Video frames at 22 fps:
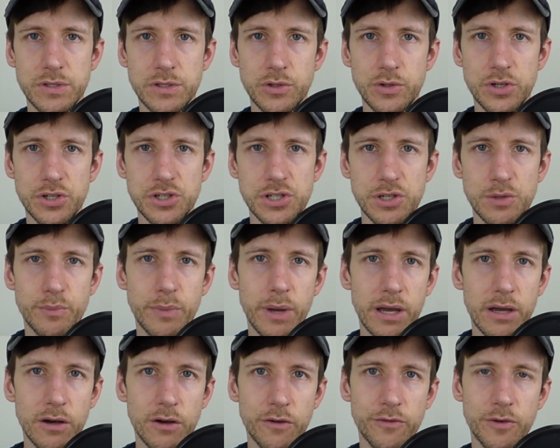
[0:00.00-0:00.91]
Christian
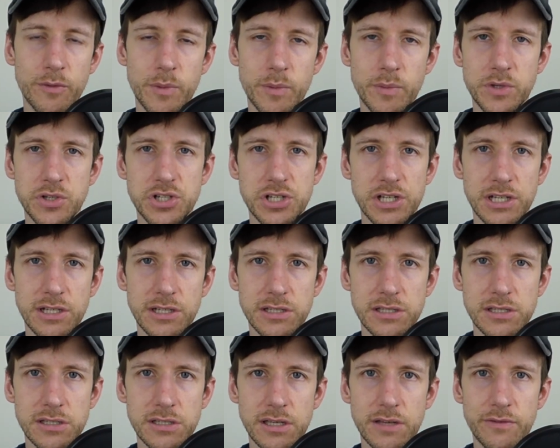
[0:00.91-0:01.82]
Bale from The
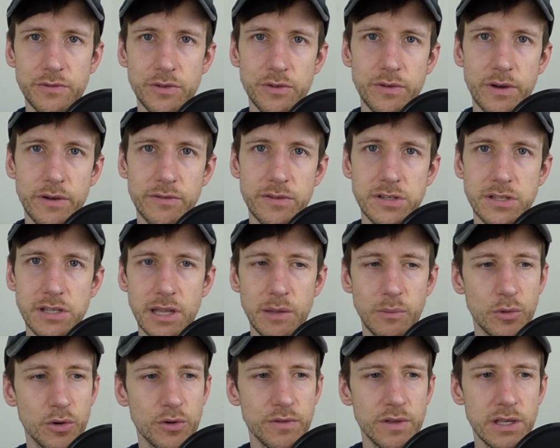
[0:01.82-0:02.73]
Machinist. If you've ever seen
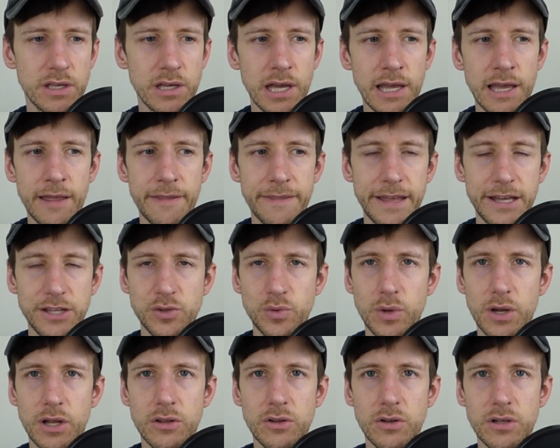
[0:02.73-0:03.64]
that movie,
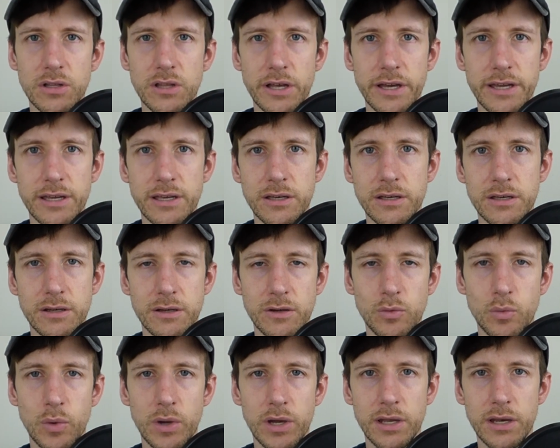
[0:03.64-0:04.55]
that's what I look like
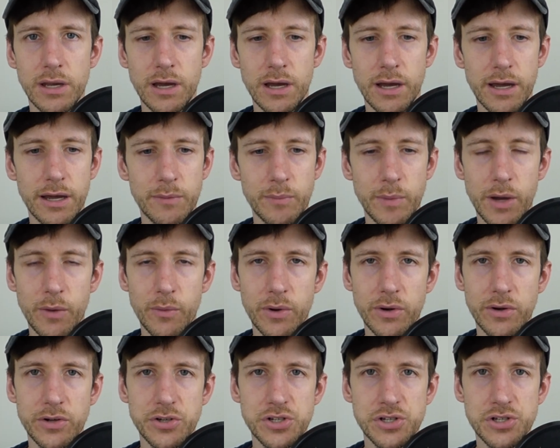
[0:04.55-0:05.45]
when I'm not
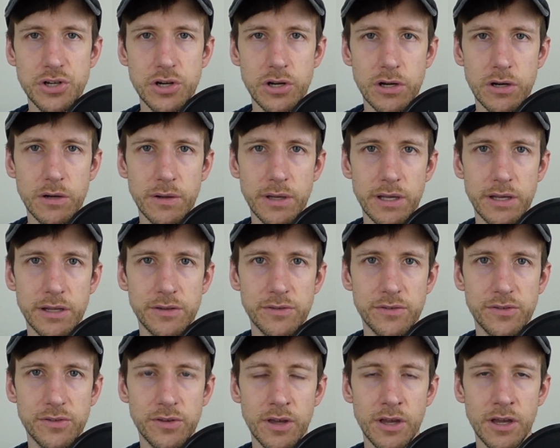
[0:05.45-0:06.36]
wearing a shirt and
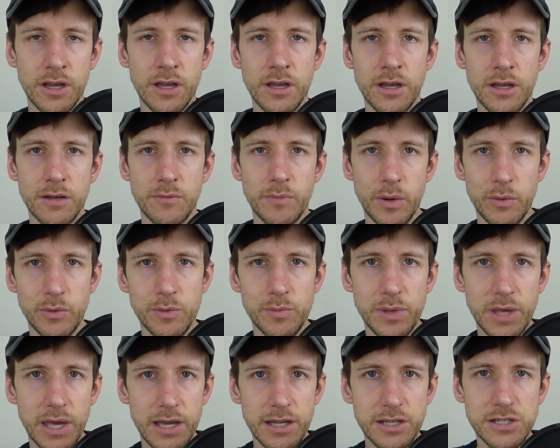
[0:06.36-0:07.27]
it's my
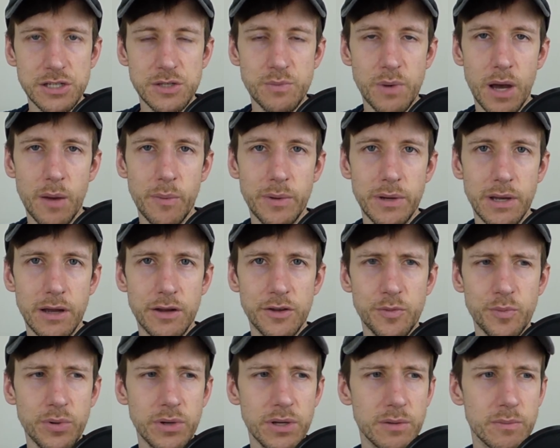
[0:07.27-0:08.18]
rib cage is popping out.
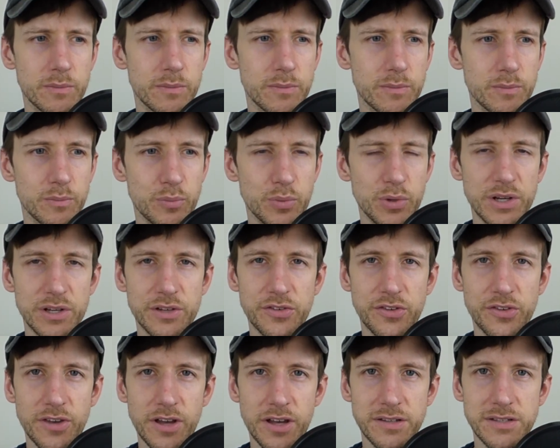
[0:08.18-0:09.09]
It's pretty
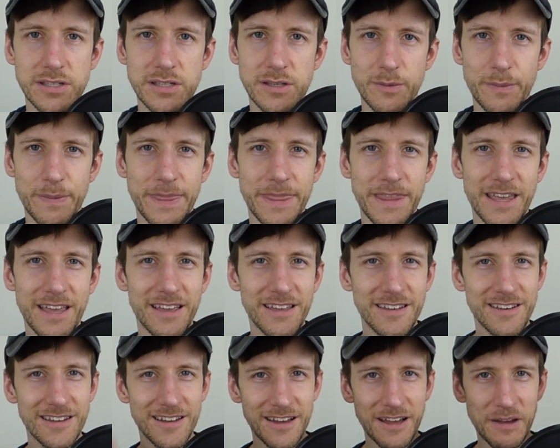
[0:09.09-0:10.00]
disgusting,
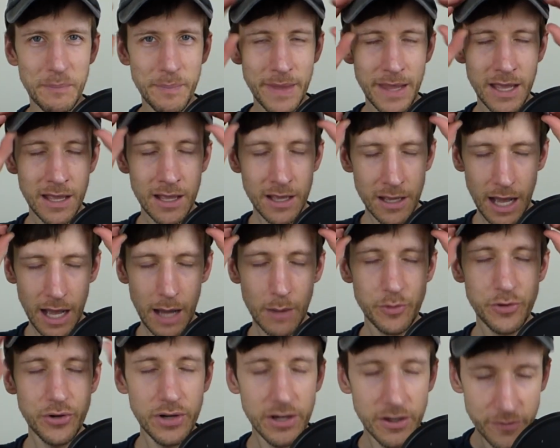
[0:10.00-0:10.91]
and I'm
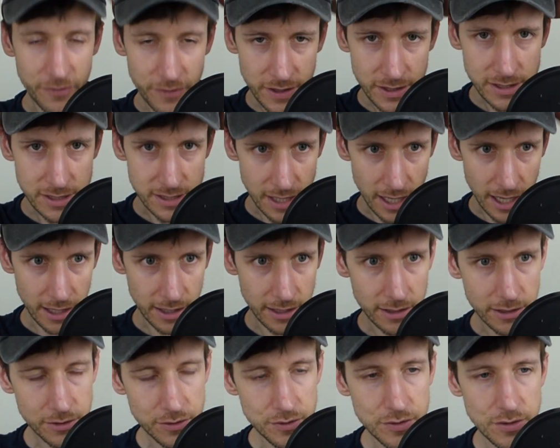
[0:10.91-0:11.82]
trying to fix that.
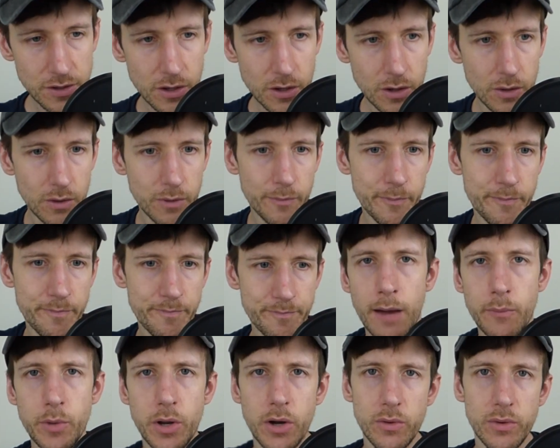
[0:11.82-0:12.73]
So
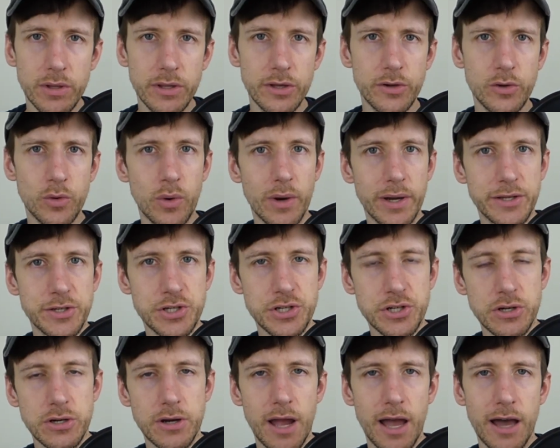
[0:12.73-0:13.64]
I'm not really quite
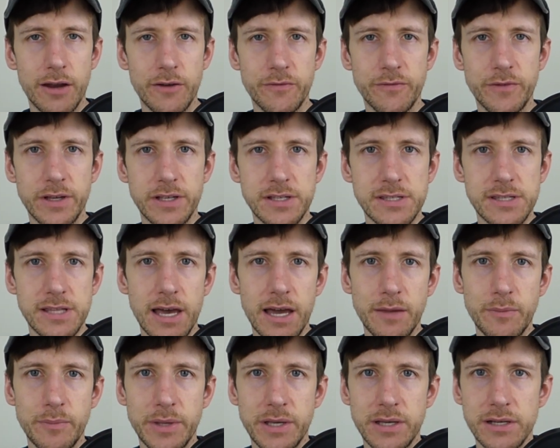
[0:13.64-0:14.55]
sure how to fix
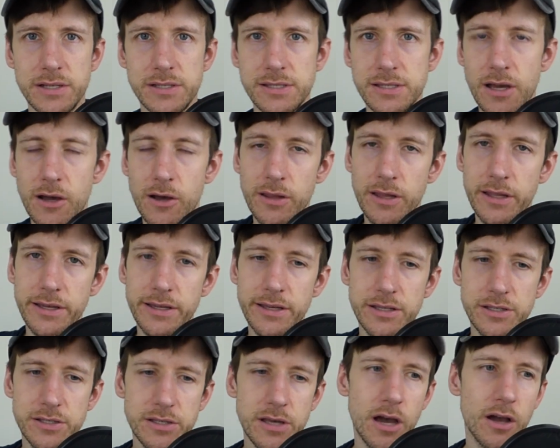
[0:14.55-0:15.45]
that because all I
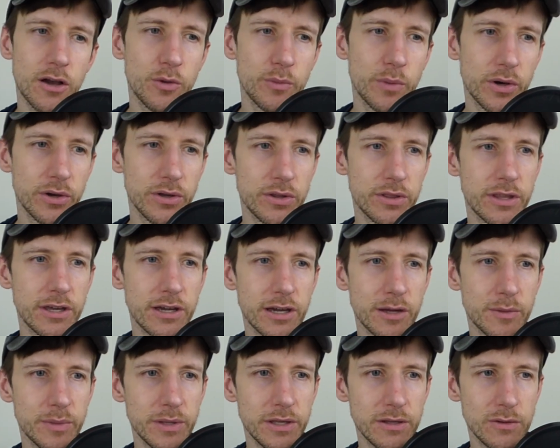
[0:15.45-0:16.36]
eat is Taco Bell. You think
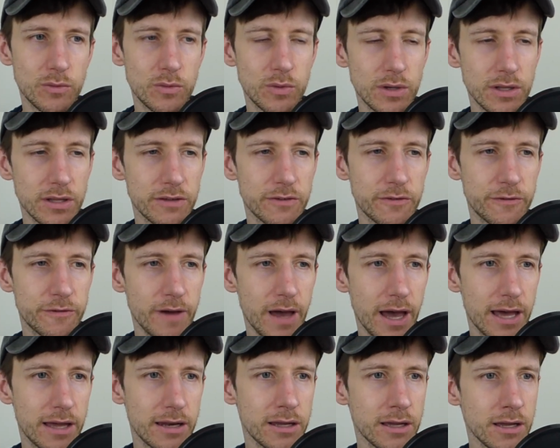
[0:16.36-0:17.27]
I'd be really
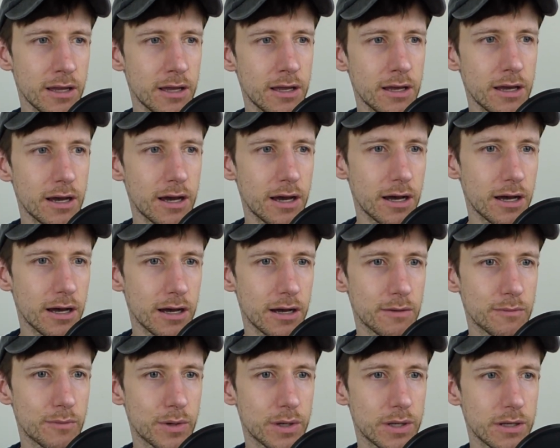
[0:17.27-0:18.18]
fat.
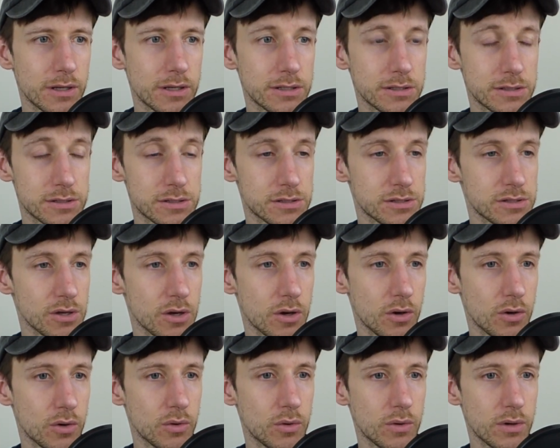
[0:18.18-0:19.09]

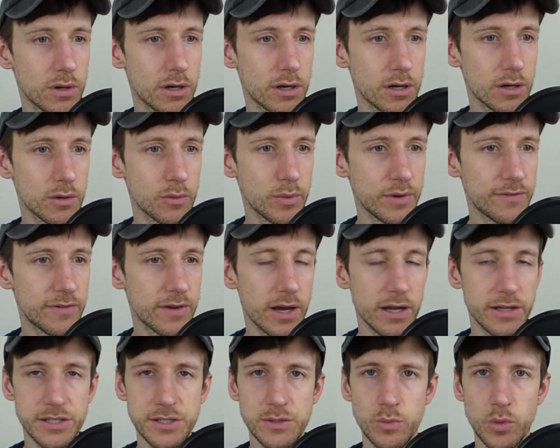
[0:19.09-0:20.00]
So we've
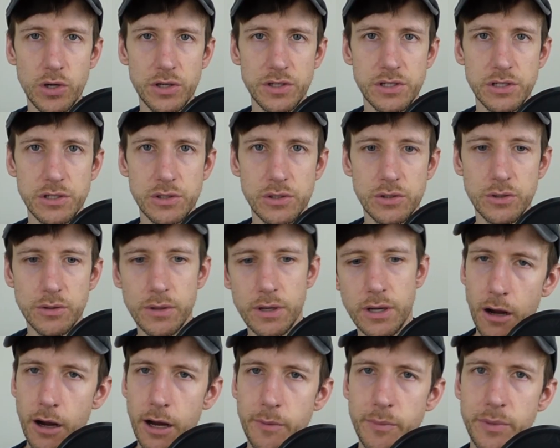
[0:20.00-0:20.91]
got some work to do.
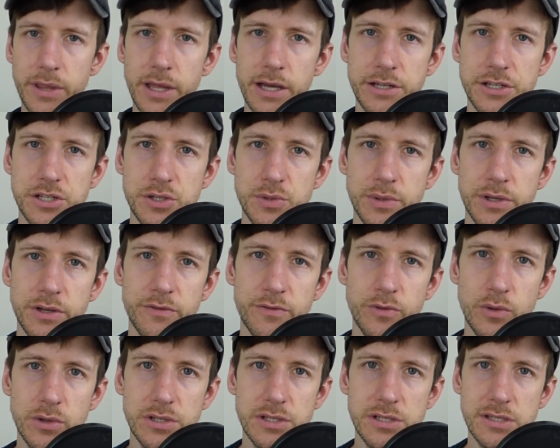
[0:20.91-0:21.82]
All right, but that just
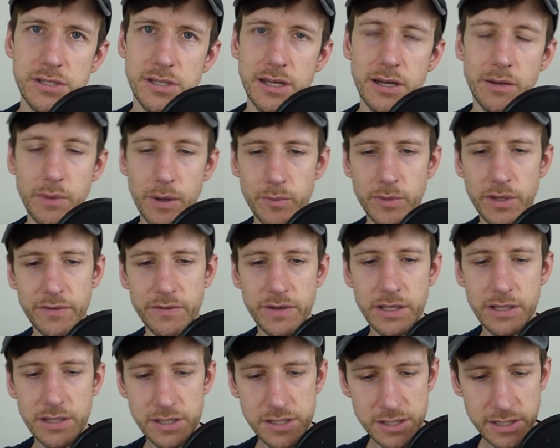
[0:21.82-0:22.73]
reinforces that I'm
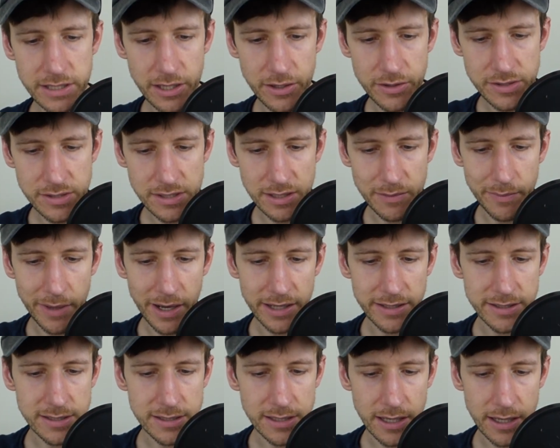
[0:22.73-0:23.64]
living in this scarcity
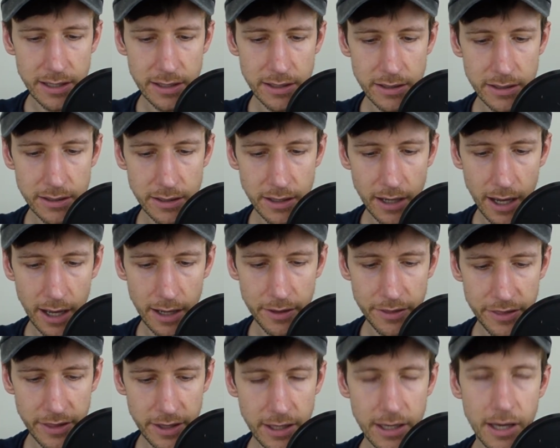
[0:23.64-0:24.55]
mindset. I
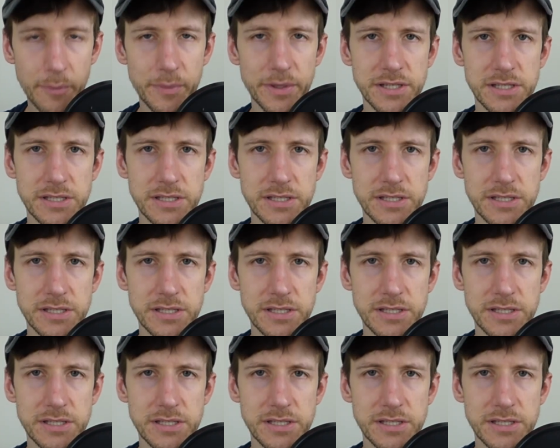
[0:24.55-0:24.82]
think I'm